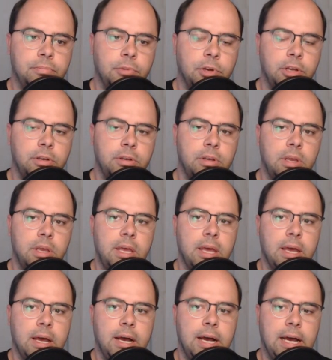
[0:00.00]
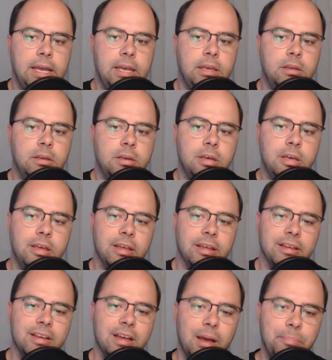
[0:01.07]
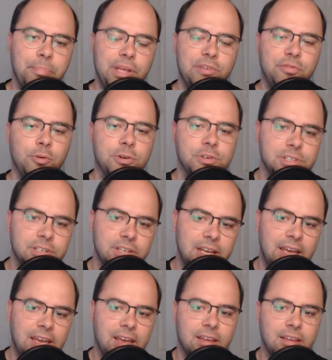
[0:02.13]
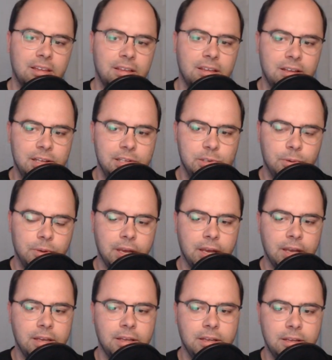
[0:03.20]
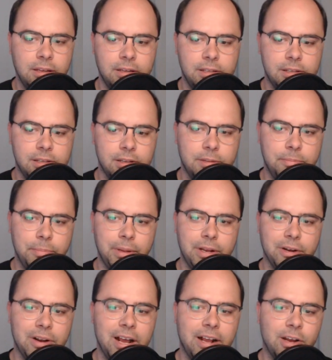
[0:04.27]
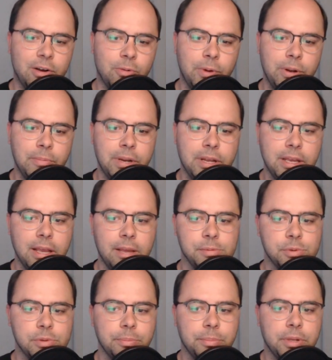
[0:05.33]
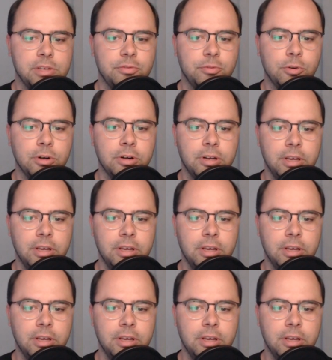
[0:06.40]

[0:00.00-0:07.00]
Right? A +4 is it's okay. But you're not going to win many games with a +4.